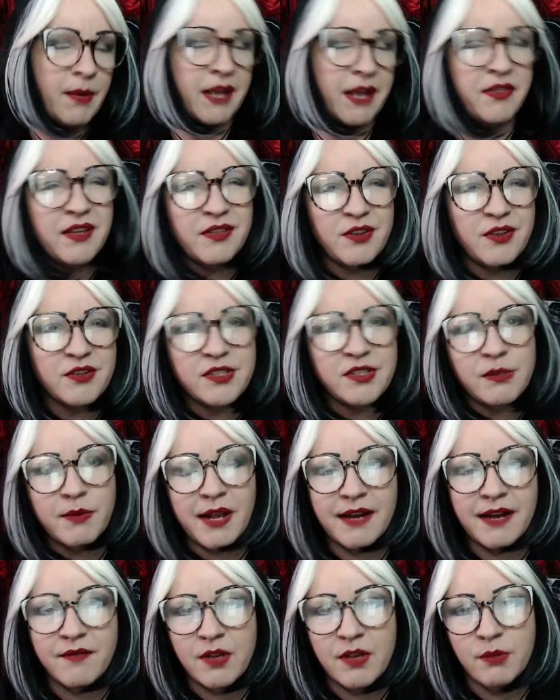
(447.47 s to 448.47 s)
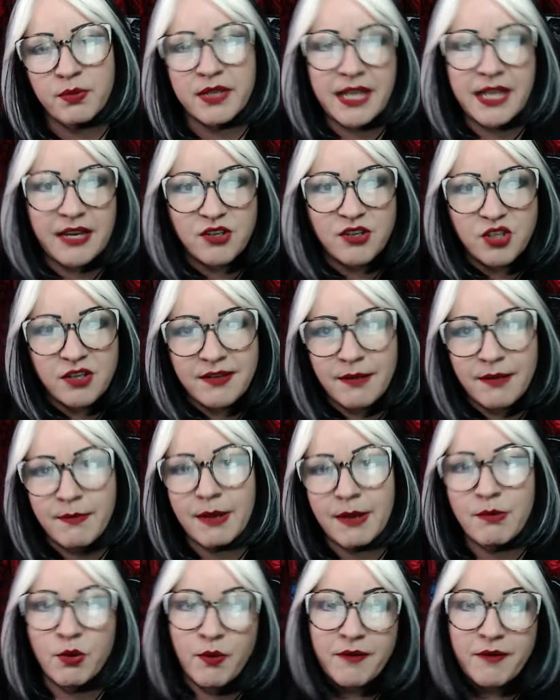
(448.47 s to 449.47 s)
I think there's some kind of implication that
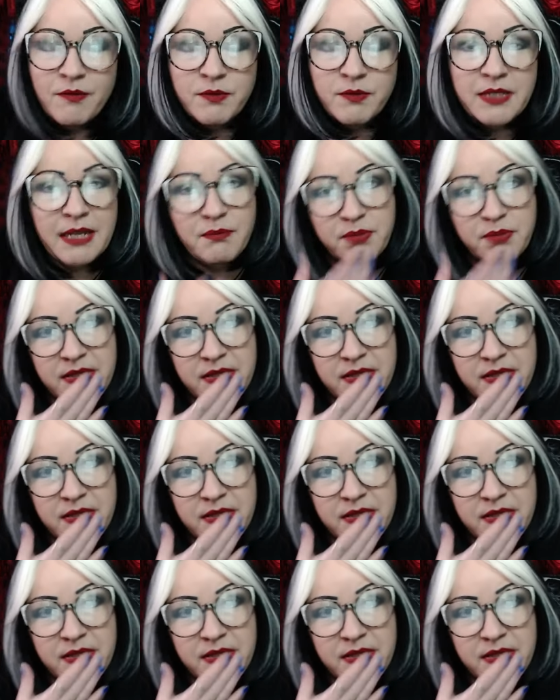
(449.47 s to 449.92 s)
maybe one of them said,